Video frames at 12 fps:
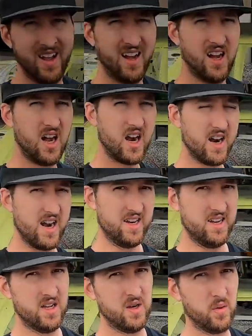All right,
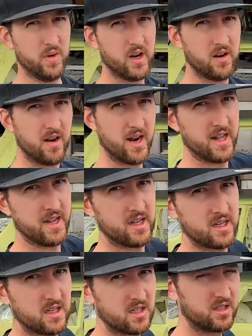we are ready
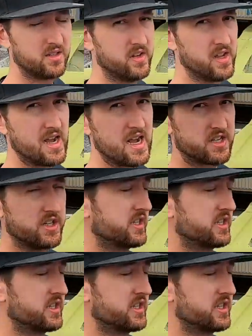to actually